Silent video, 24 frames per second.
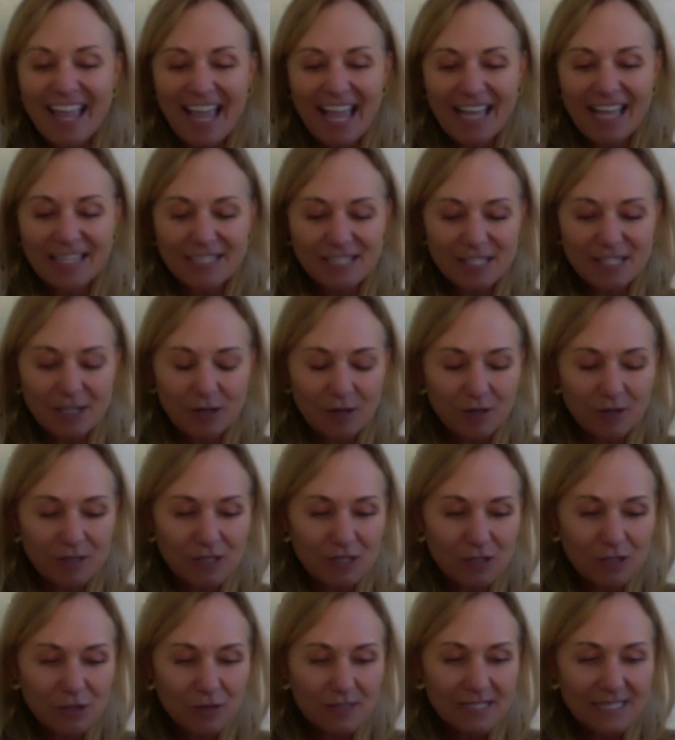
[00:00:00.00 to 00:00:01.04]
And so
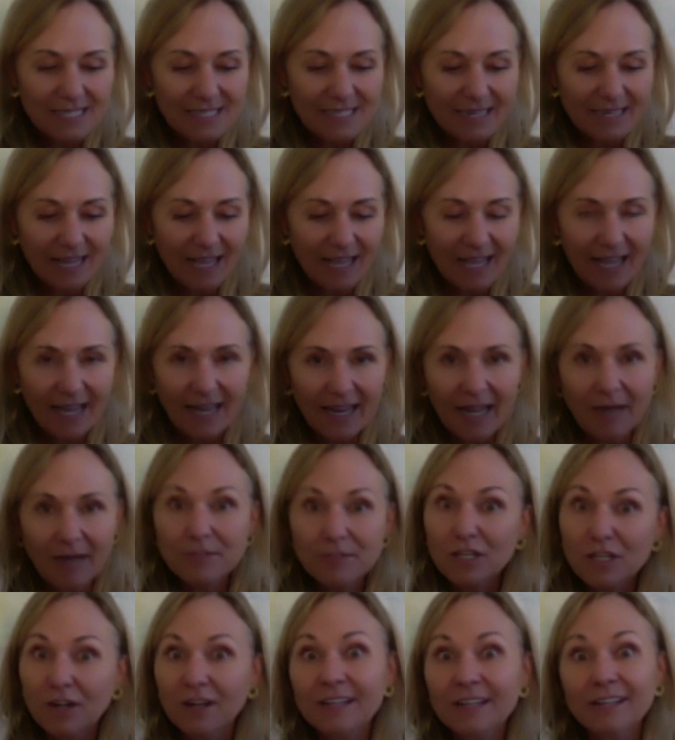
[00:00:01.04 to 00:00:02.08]
Susie and I
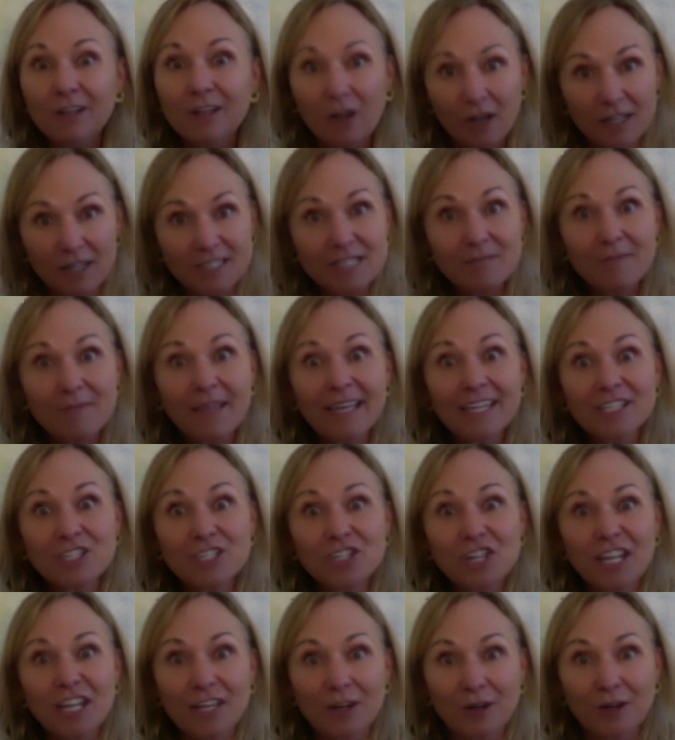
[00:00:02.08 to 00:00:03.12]
started an on-demand
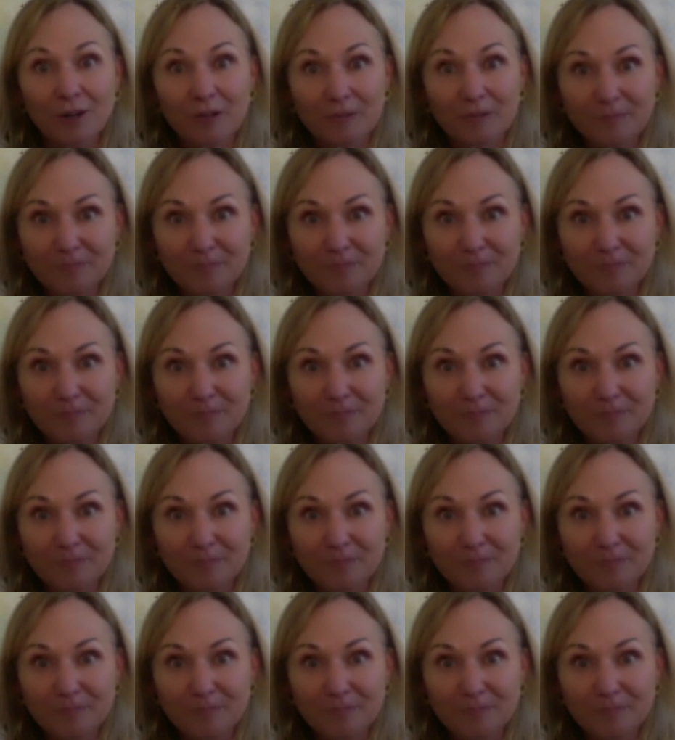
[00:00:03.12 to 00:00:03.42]
channel